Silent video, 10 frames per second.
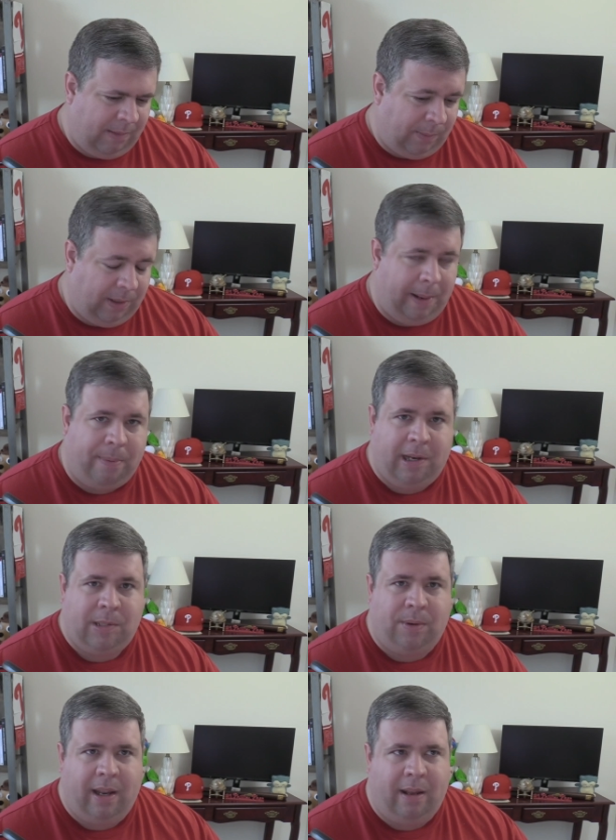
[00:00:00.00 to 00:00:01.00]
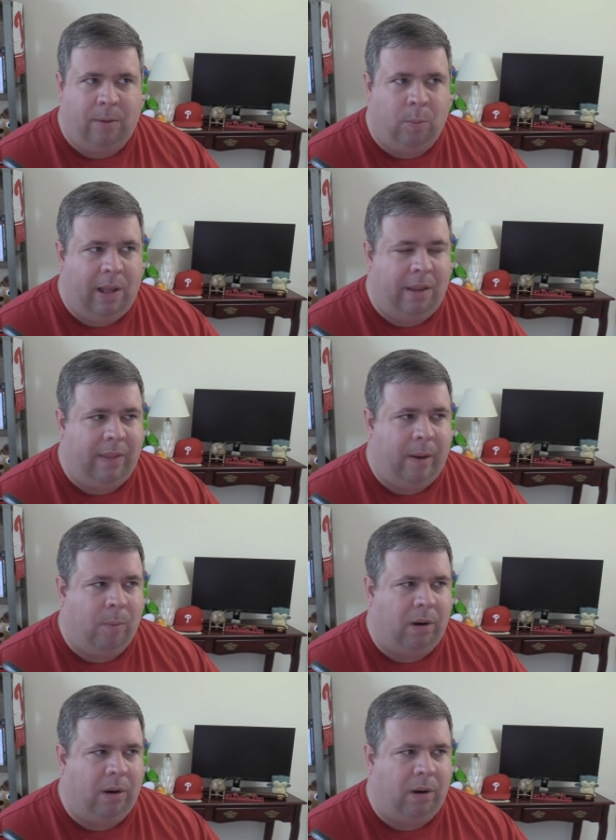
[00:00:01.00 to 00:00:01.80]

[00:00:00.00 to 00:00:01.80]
Really impressed with how well that